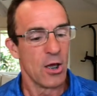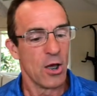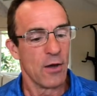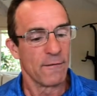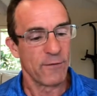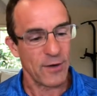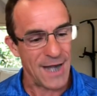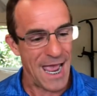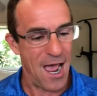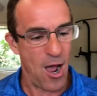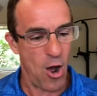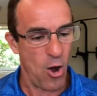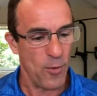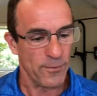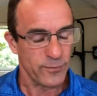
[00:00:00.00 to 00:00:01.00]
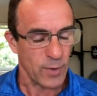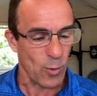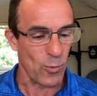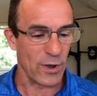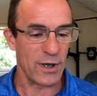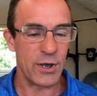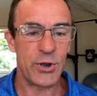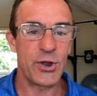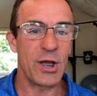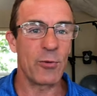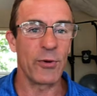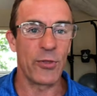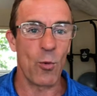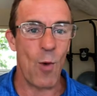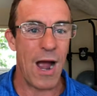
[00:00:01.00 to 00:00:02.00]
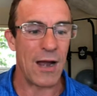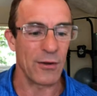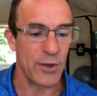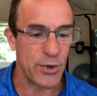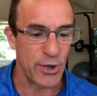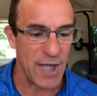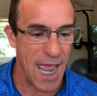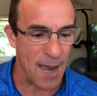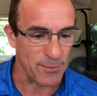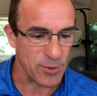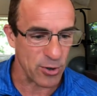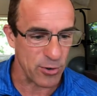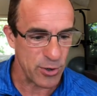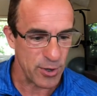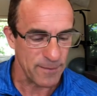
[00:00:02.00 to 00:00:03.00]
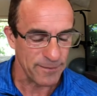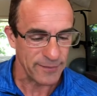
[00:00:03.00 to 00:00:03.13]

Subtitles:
For now, we're going to stick with the wireless adapters,